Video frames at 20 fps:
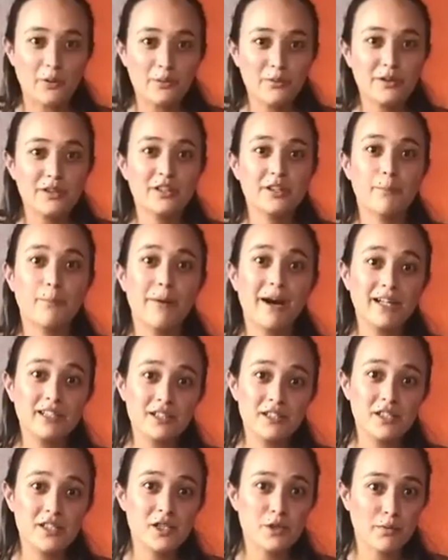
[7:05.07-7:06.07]
Your batter
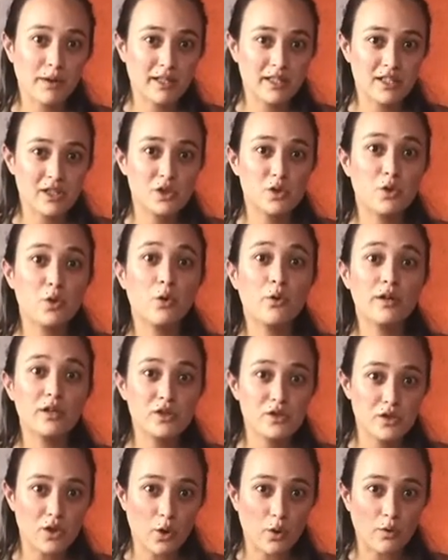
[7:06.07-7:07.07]
is ready to go into
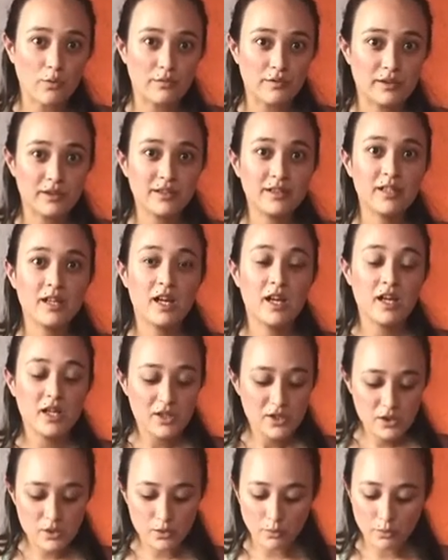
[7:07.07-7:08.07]
the oven,
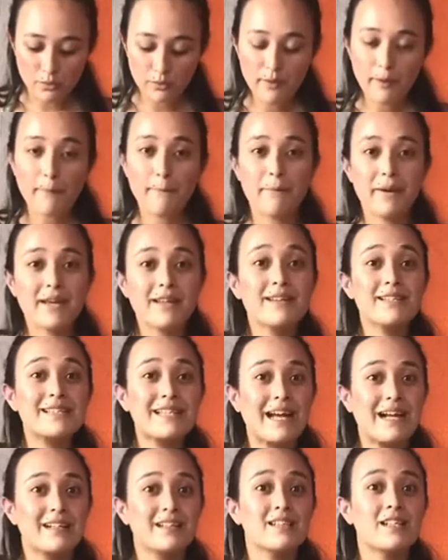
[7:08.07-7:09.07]
so bake this
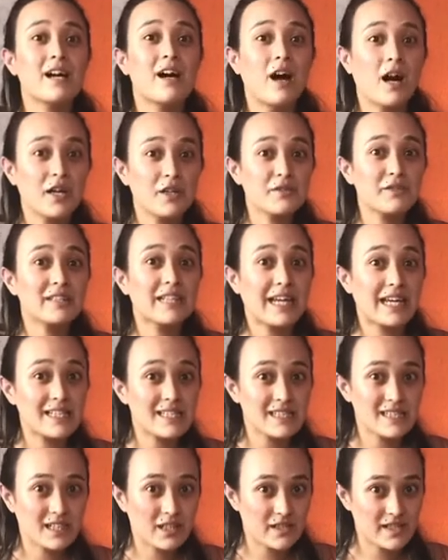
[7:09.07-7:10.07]
at 180
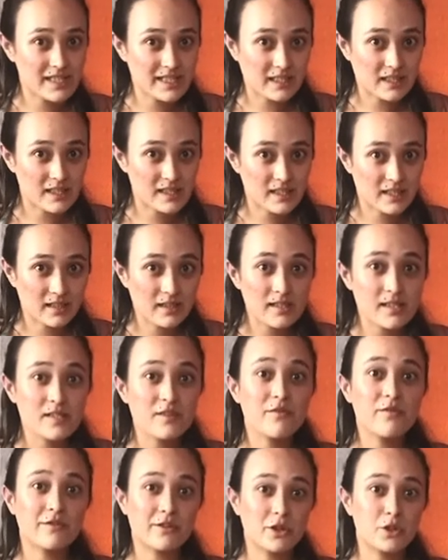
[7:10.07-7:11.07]
degrees Celsius
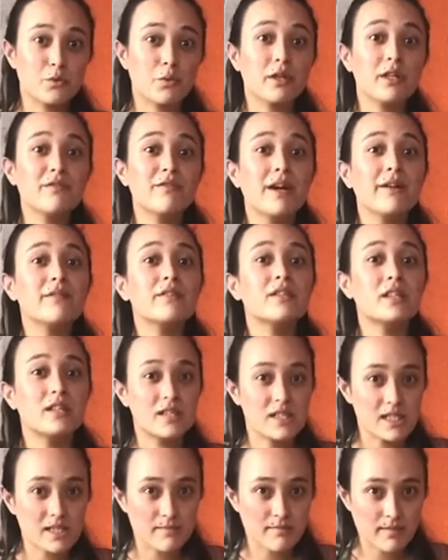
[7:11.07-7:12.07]
for 25 to
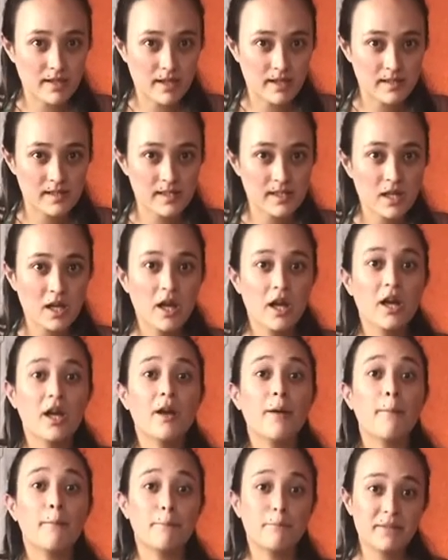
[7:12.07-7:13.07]
30 minutes.
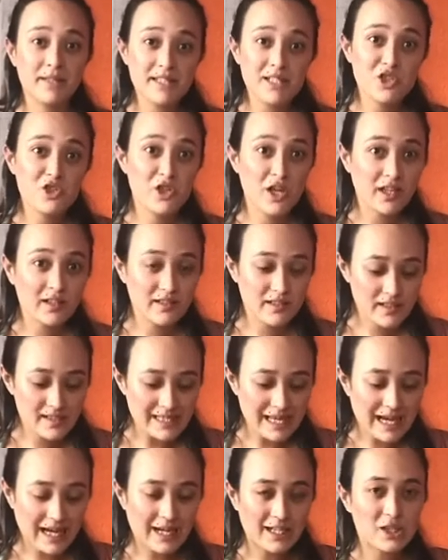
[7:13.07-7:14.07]
Please check this
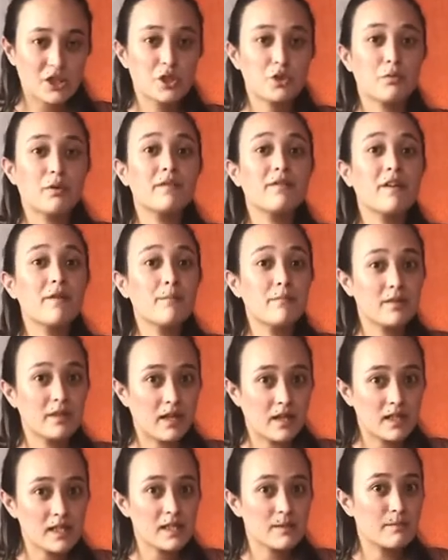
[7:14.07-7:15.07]
at 25
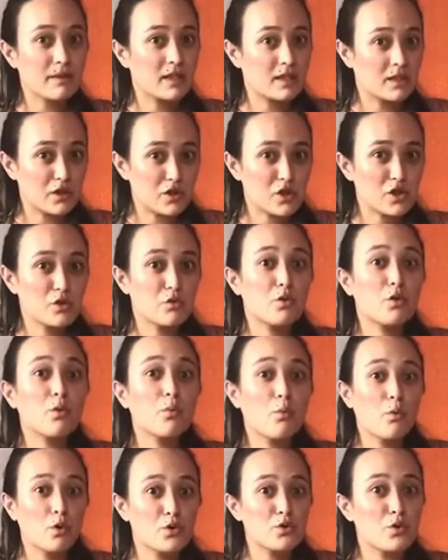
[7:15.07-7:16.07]
minutes because you don't
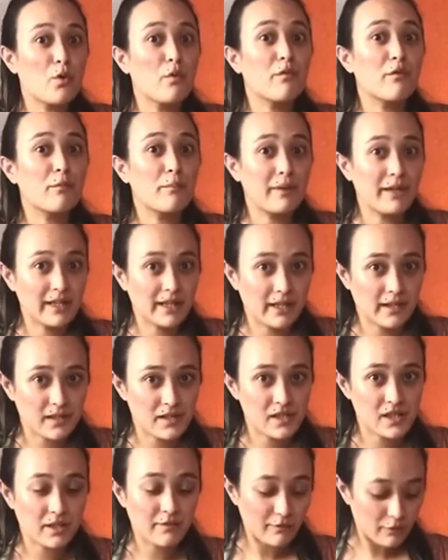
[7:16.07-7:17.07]
want to overbake it.
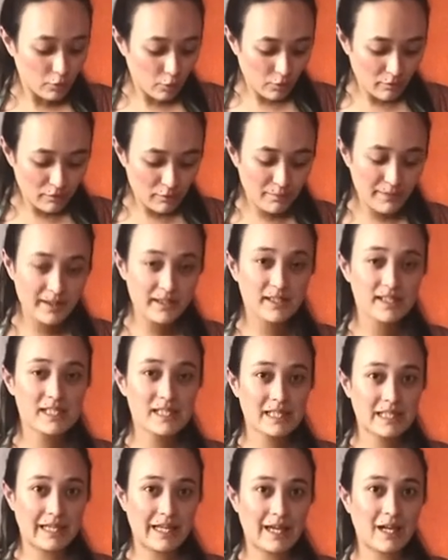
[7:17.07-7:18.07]
If you overbake this
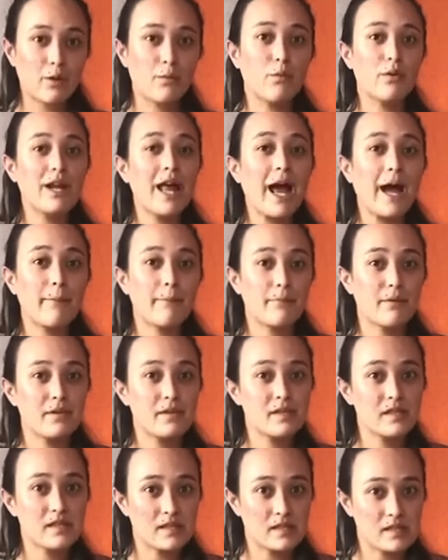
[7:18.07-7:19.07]
cake, what happens
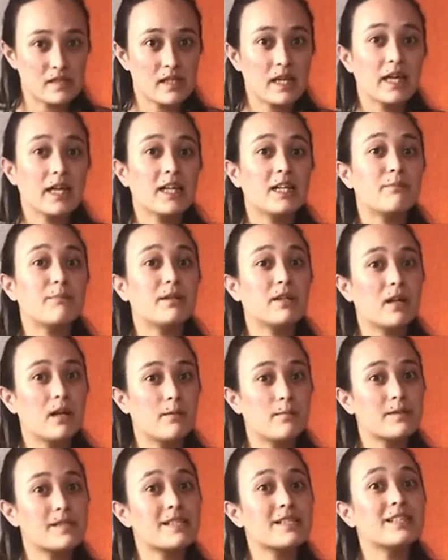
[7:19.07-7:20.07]
is it
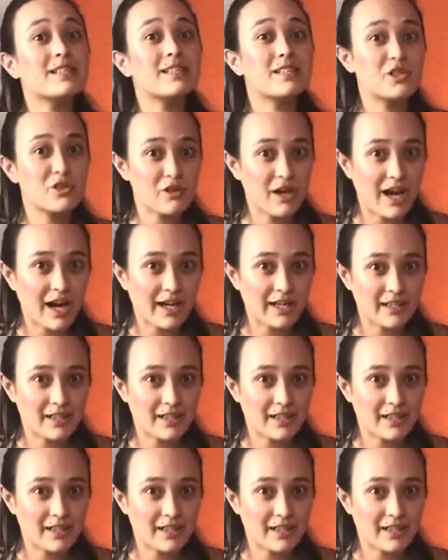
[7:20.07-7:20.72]
becomes a little dry.